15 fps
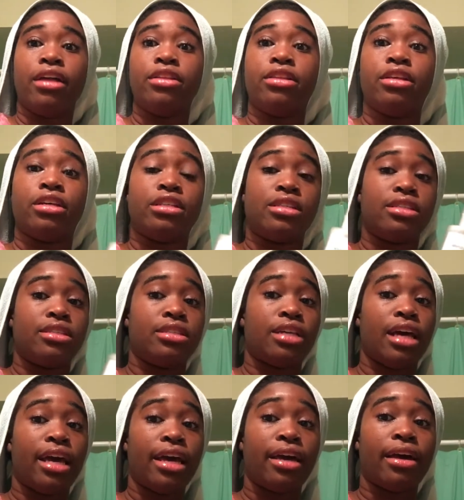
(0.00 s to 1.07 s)
The
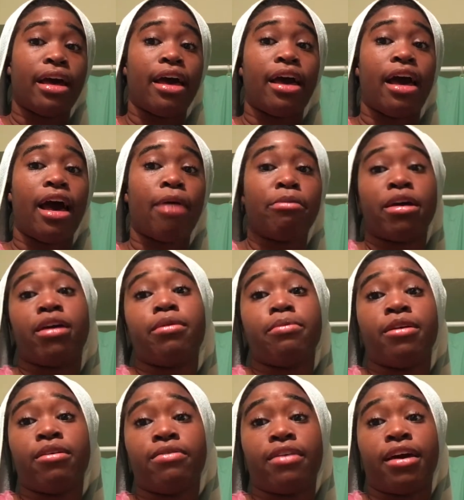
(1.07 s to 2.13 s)
scent, I'm not a
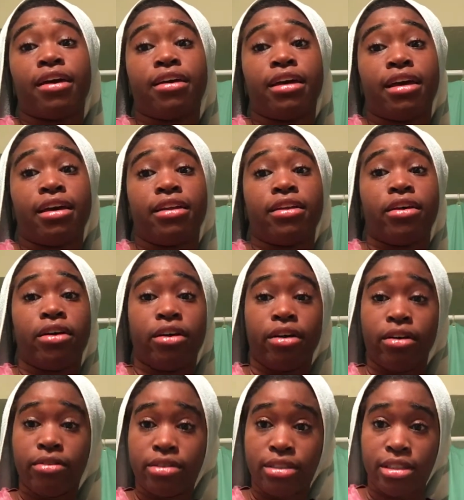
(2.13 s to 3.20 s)
big fan
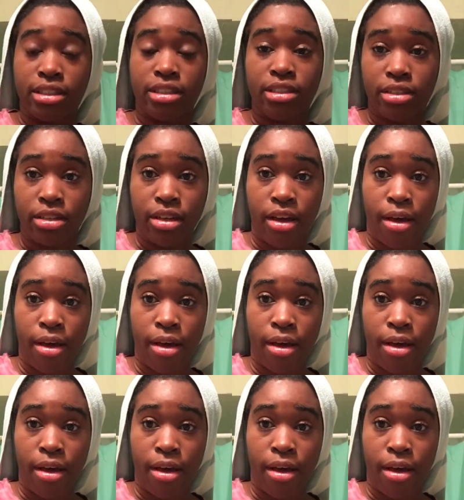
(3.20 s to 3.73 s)
of scented